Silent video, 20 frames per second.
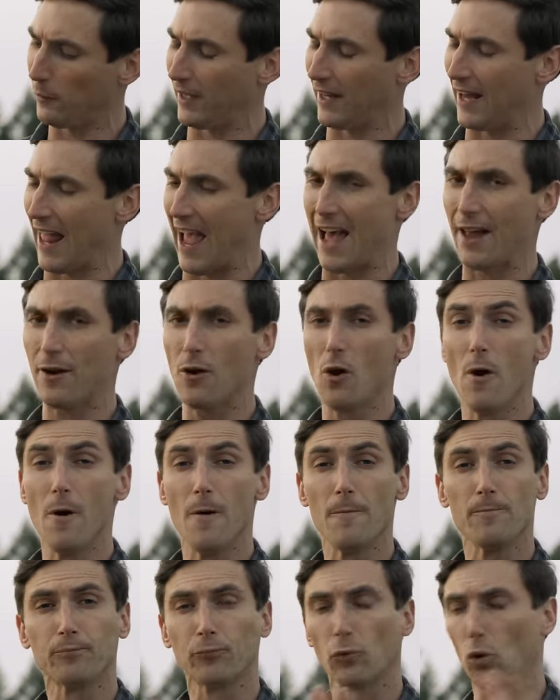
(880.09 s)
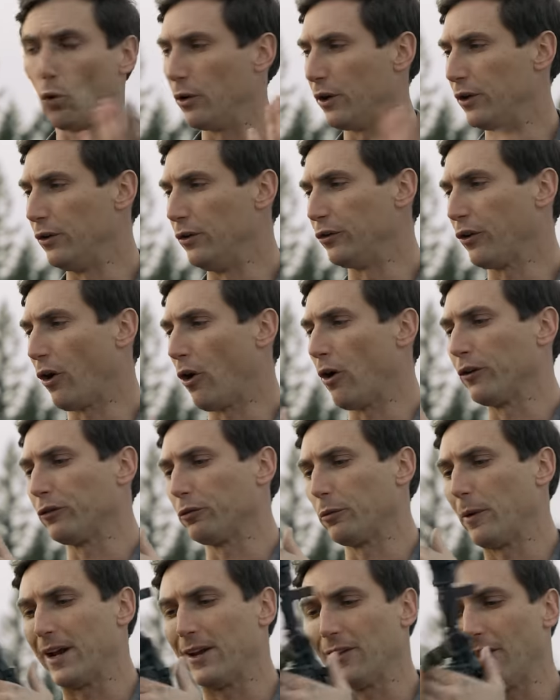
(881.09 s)
we can add, or we can use R S
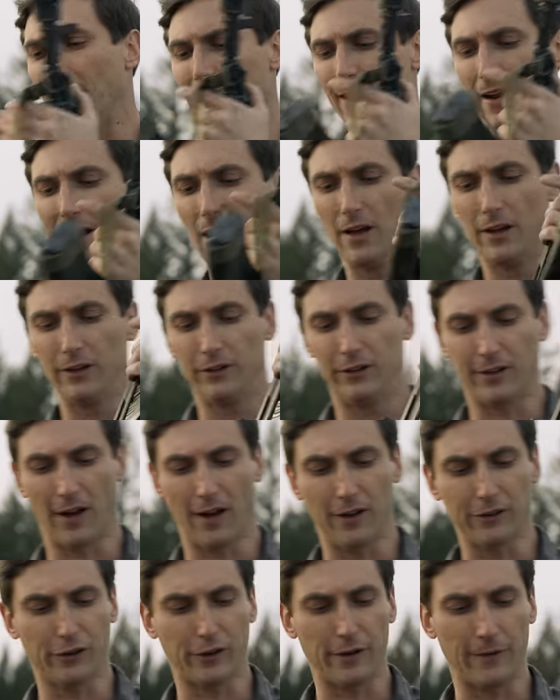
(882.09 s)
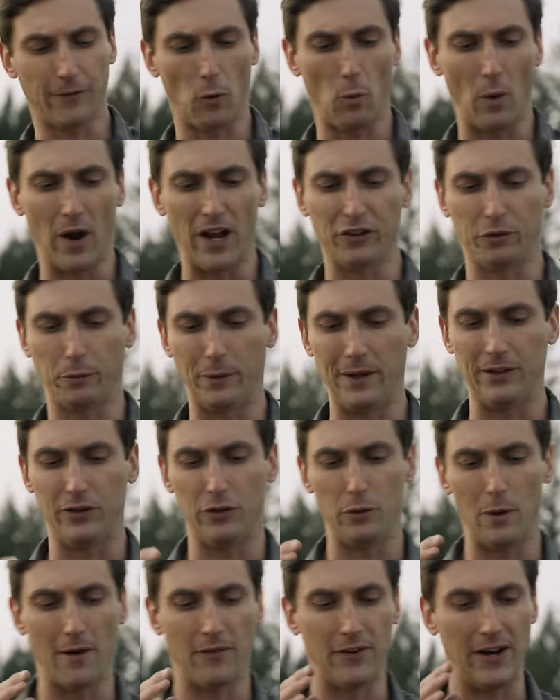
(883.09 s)
Regulate. Tons of different ways. We
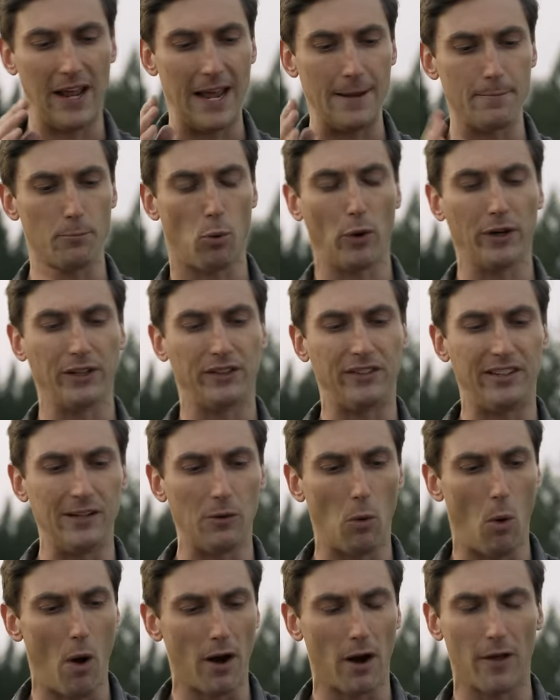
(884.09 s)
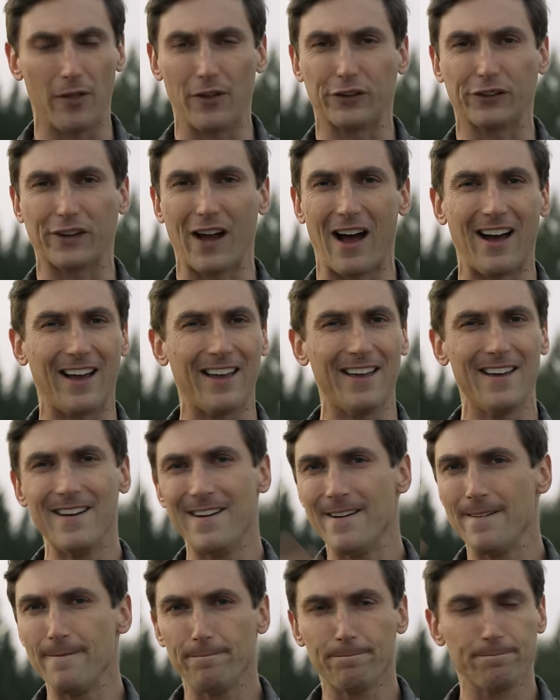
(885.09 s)
do have an Aimpoint T one on this guy.
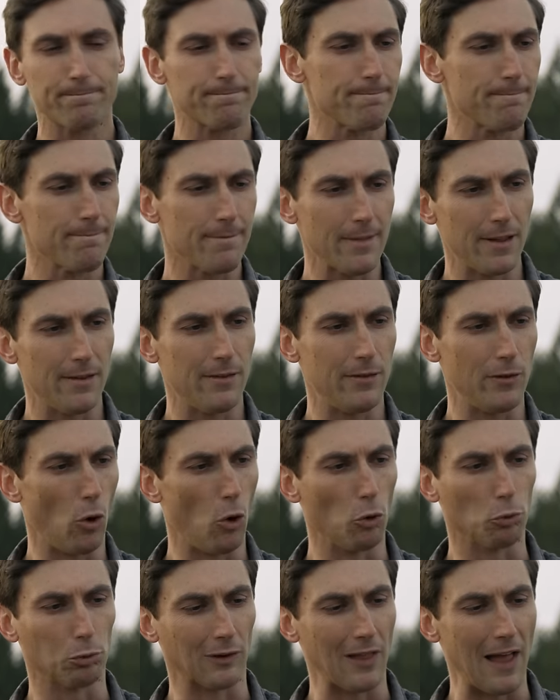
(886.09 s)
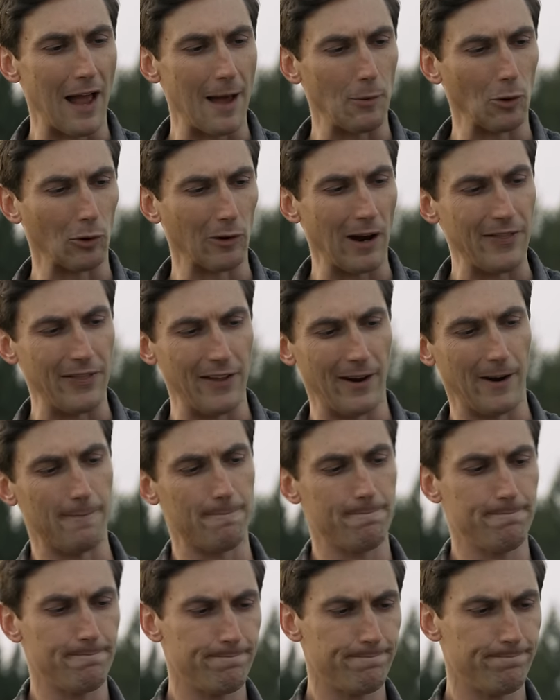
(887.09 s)
Old reliable right there.
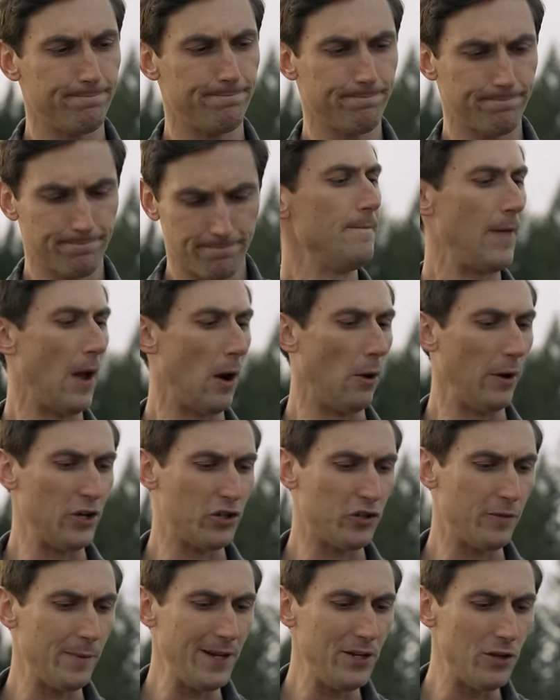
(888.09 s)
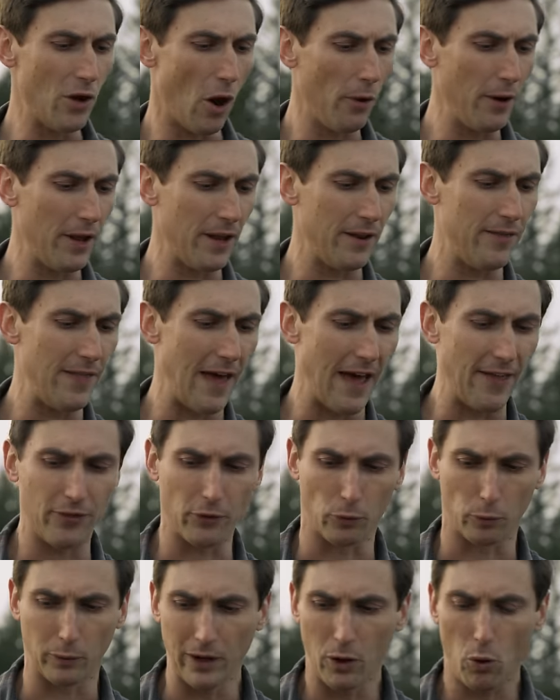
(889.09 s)
Now it should be noted that
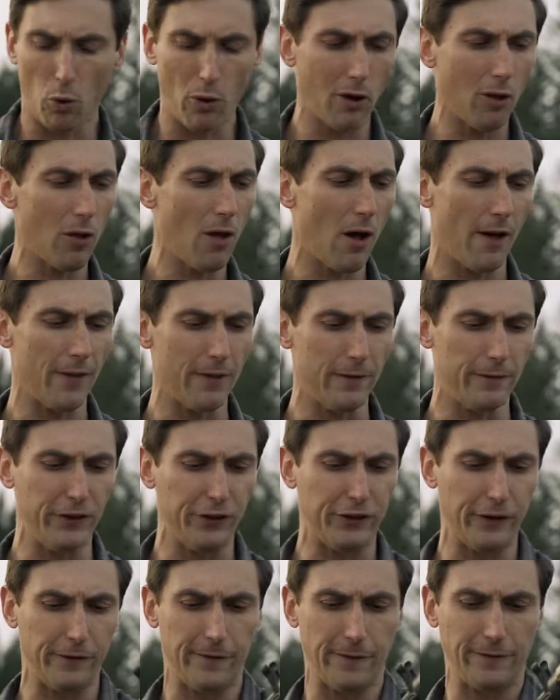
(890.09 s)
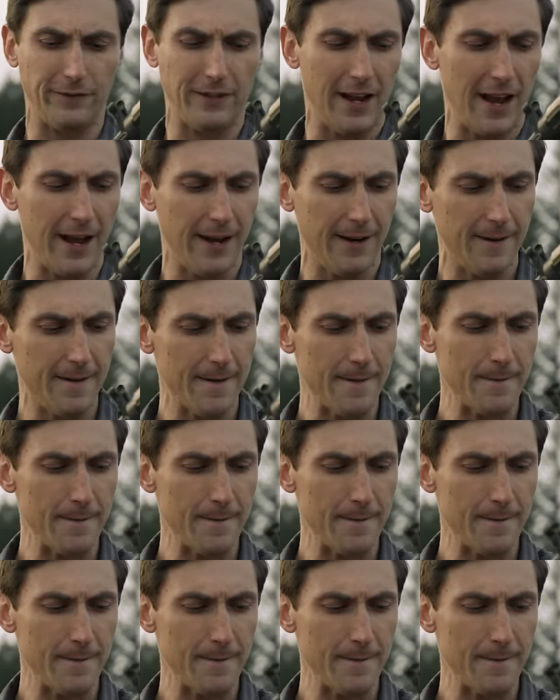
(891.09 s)
the recoil on the V Z fifty-eight